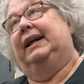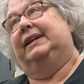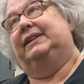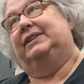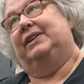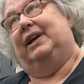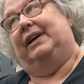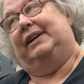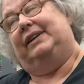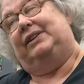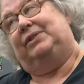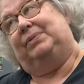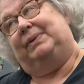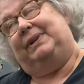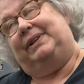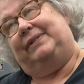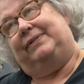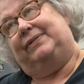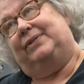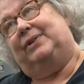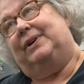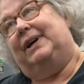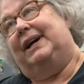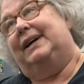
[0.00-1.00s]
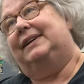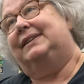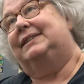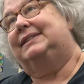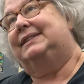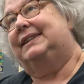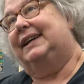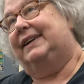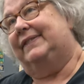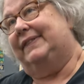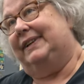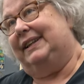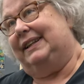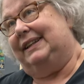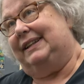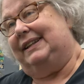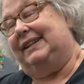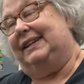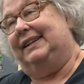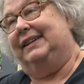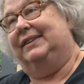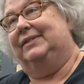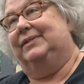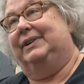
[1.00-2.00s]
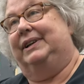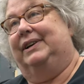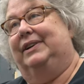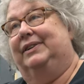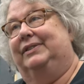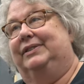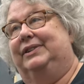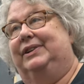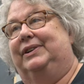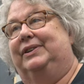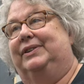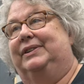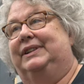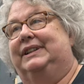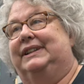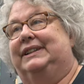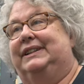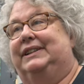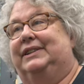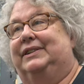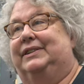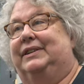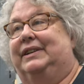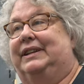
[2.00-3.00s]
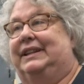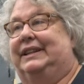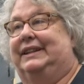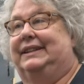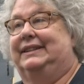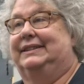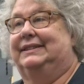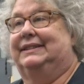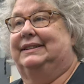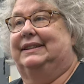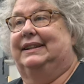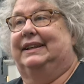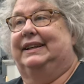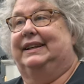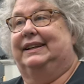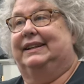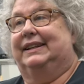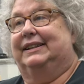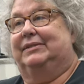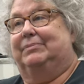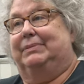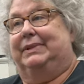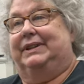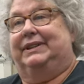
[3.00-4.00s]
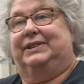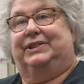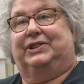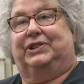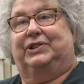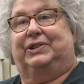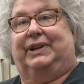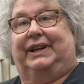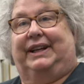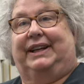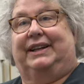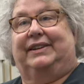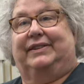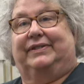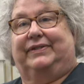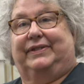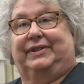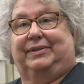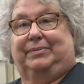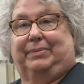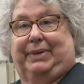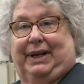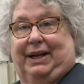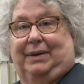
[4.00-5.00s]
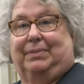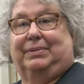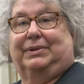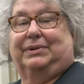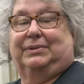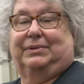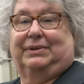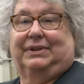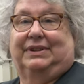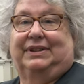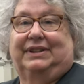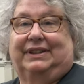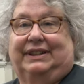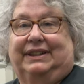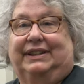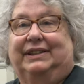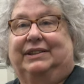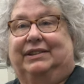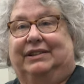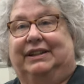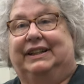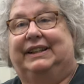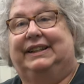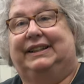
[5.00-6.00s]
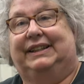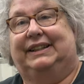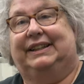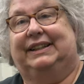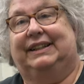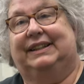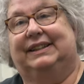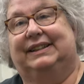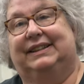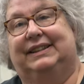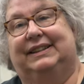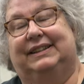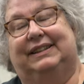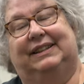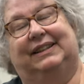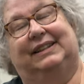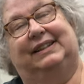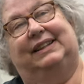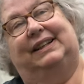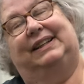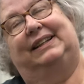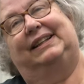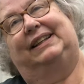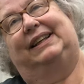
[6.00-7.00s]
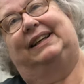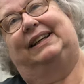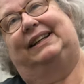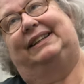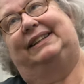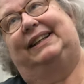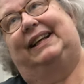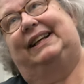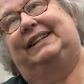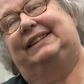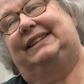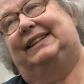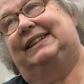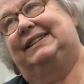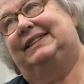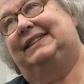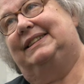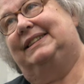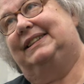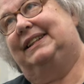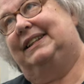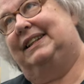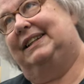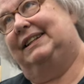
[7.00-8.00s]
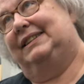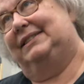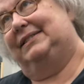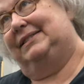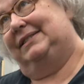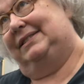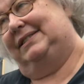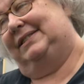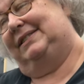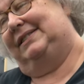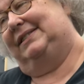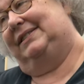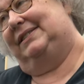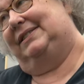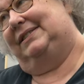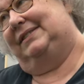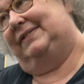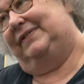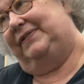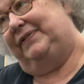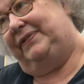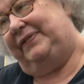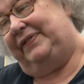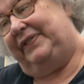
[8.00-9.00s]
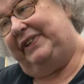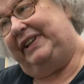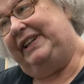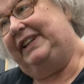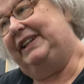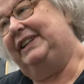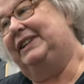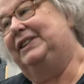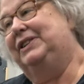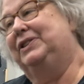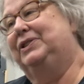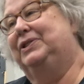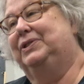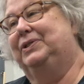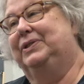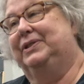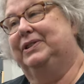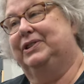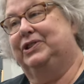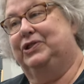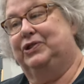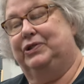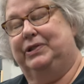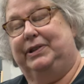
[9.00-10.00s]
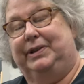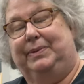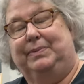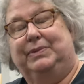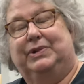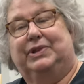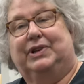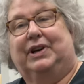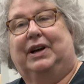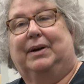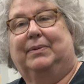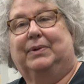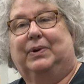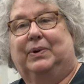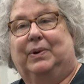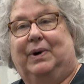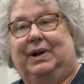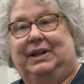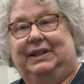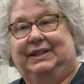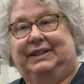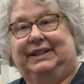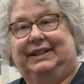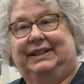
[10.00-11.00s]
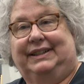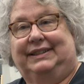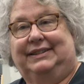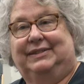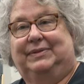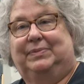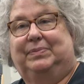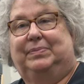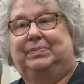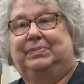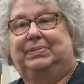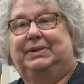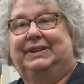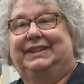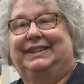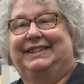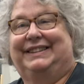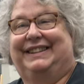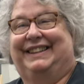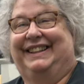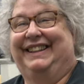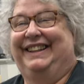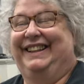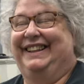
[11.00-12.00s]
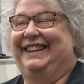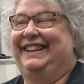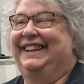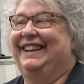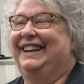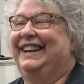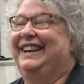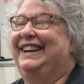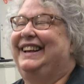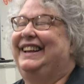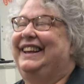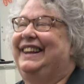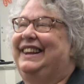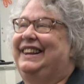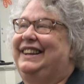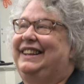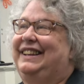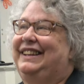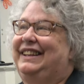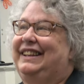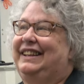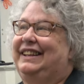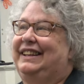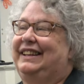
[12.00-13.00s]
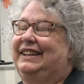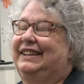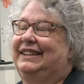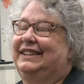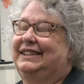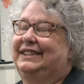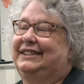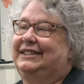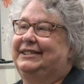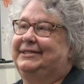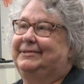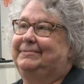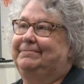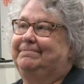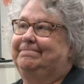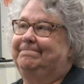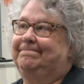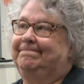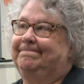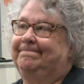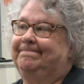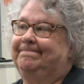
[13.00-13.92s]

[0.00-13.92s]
it's not a 24 hour 7 thing. We all know that there are things like administrative and paperwork and grading, and, and that doesn't feed into the dream job quality. But the, the um,